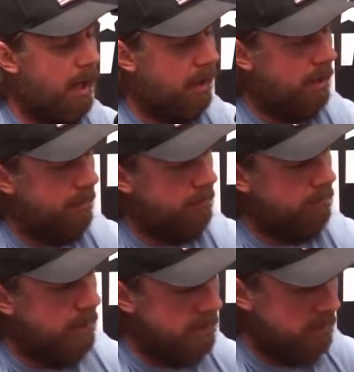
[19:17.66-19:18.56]

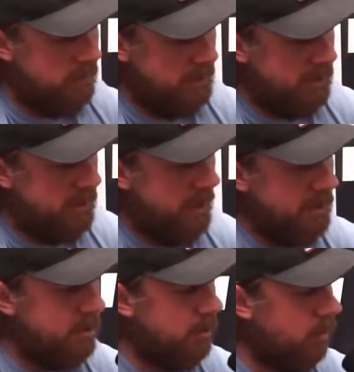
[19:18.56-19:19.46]
And to
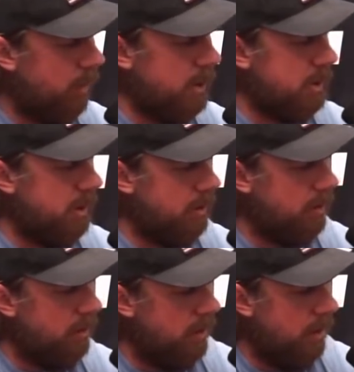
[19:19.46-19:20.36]
answer your question,